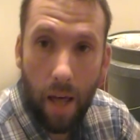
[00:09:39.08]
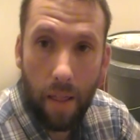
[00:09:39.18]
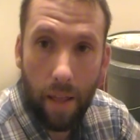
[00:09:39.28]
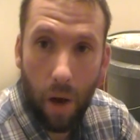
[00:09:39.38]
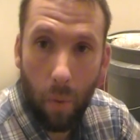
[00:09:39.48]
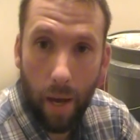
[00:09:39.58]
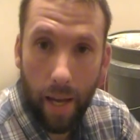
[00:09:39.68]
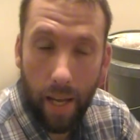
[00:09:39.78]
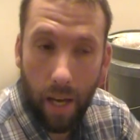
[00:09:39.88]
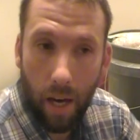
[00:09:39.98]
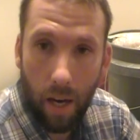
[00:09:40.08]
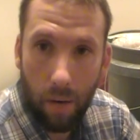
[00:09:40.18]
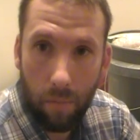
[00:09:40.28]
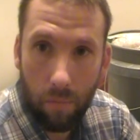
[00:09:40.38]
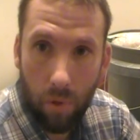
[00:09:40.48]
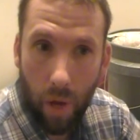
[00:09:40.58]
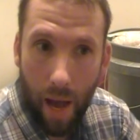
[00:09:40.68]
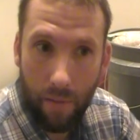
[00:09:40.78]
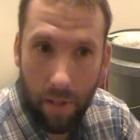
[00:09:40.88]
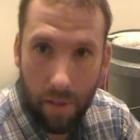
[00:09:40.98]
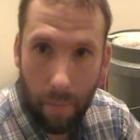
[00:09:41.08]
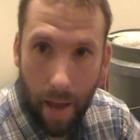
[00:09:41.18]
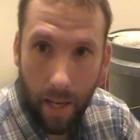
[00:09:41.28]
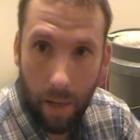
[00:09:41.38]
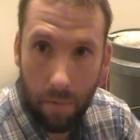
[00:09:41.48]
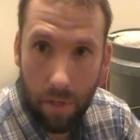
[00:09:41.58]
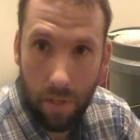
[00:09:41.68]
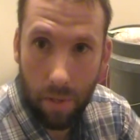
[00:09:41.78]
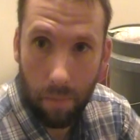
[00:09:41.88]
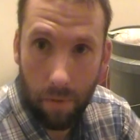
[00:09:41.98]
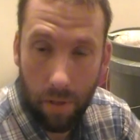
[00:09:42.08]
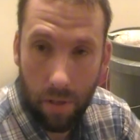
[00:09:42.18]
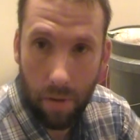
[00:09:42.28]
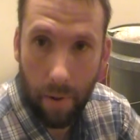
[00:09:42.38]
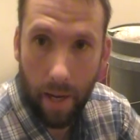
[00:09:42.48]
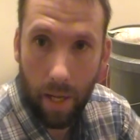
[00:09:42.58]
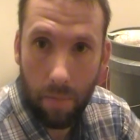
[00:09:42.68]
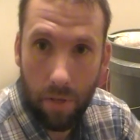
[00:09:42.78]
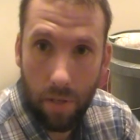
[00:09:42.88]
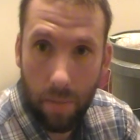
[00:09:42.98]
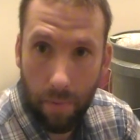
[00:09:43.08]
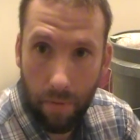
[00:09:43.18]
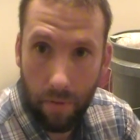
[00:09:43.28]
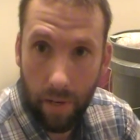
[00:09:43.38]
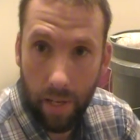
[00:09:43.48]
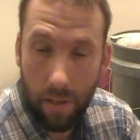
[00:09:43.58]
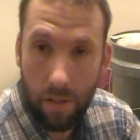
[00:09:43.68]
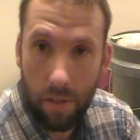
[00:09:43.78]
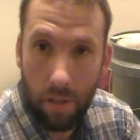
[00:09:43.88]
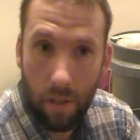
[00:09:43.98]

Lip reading: That way, it's a backup system. Your backup system of 3s.